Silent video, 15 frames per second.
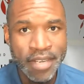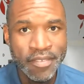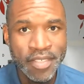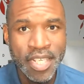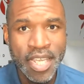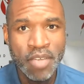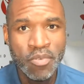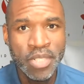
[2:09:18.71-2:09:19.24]
every
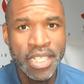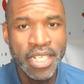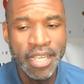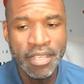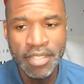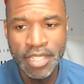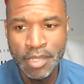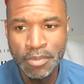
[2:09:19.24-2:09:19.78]
day, I want to get
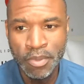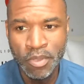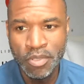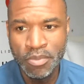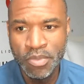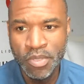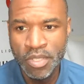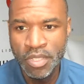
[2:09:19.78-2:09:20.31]
out and
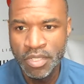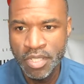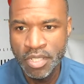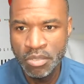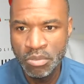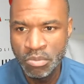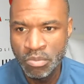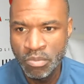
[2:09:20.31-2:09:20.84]
explore more. So